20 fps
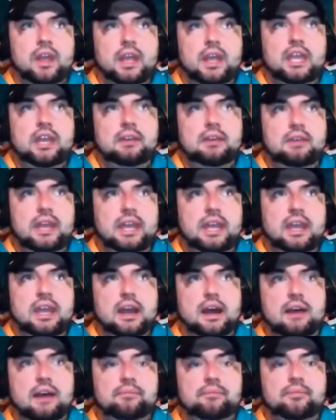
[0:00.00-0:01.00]
He
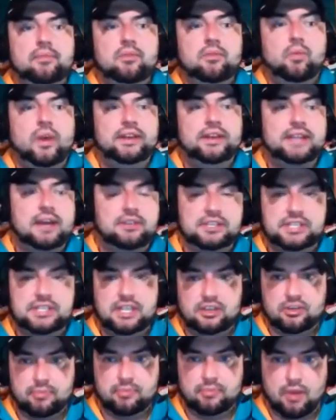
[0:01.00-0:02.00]
went down to
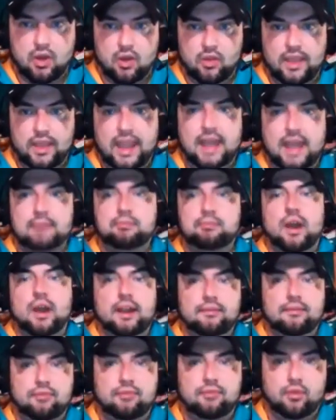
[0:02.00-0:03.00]
Senior Bowl, and
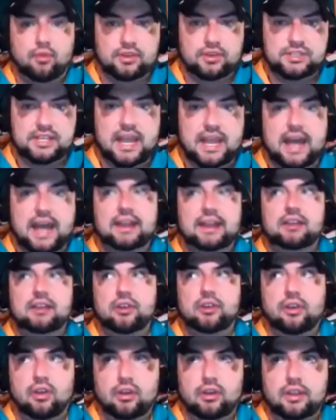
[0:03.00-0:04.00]
Brian Flores got a
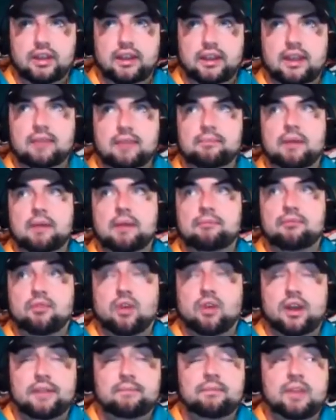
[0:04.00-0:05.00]
good look at him up
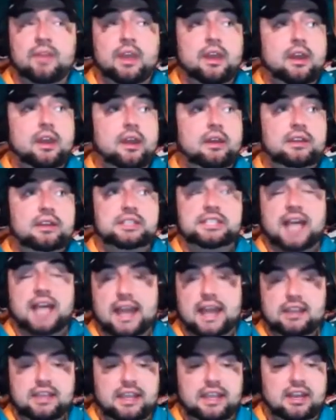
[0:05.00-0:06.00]
front.
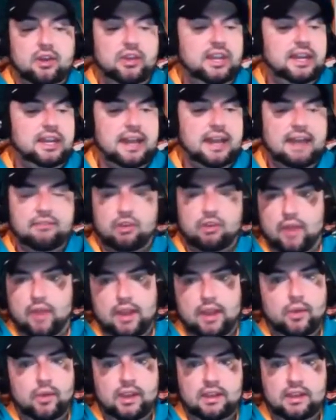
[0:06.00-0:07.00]
Size, he didn't have a
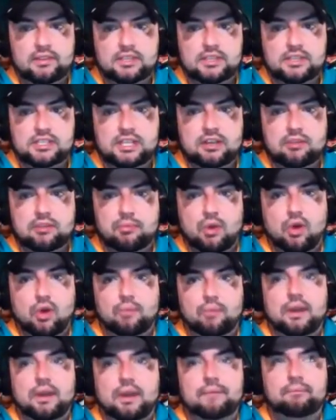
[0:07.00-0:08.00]
great week at the Senior Bowl,
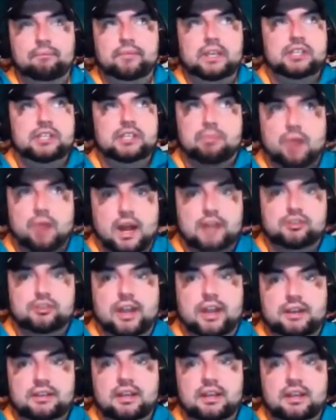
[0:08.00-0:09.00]
but he's a project.